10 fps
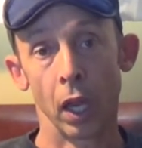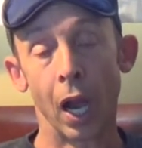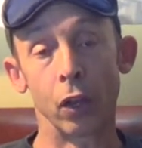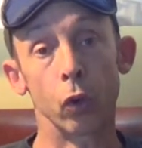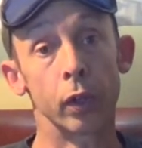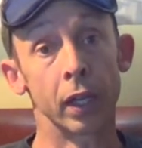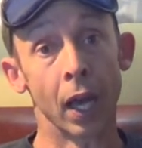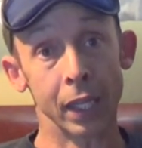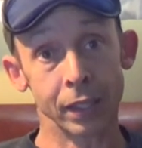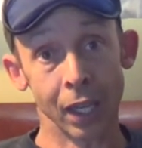I know you did
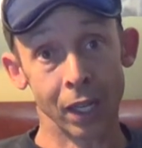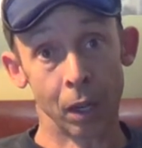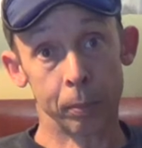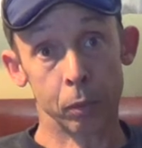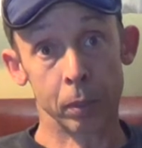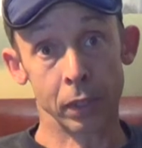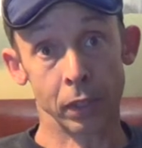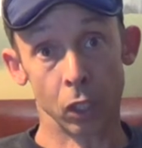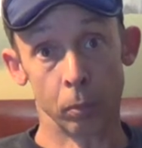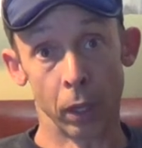not sign up to be a
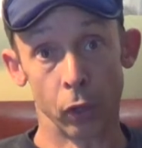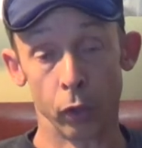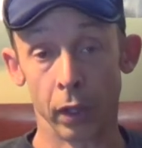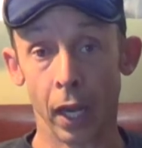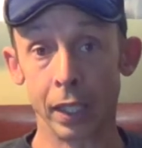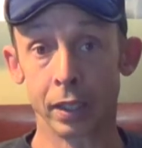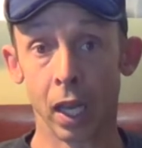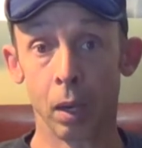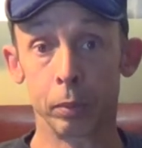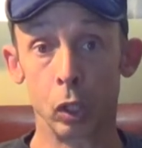single parent. You did not
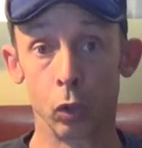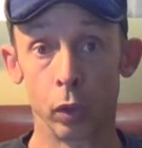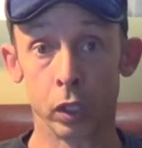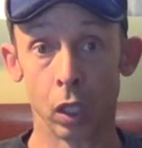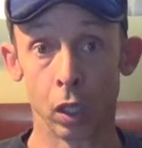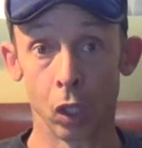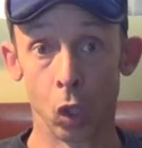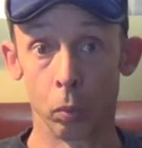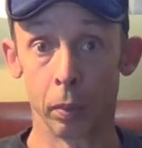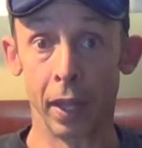sign up to do this
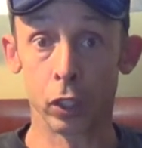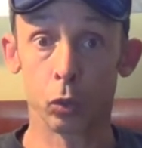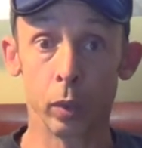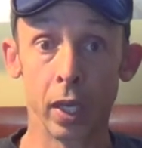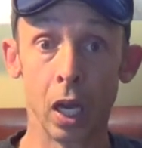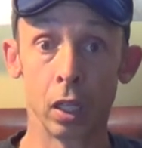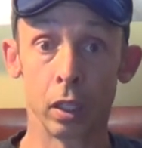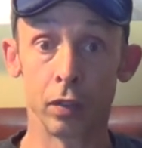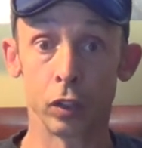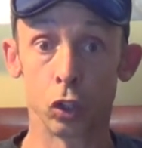alone, but that's the
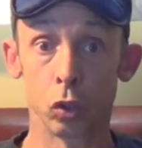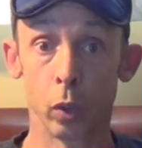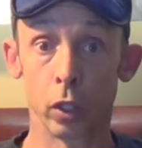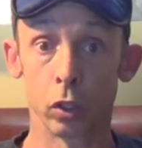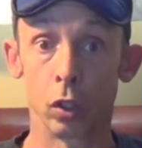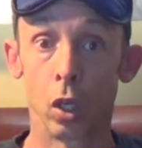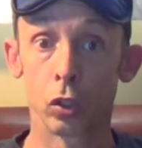reality of the situation.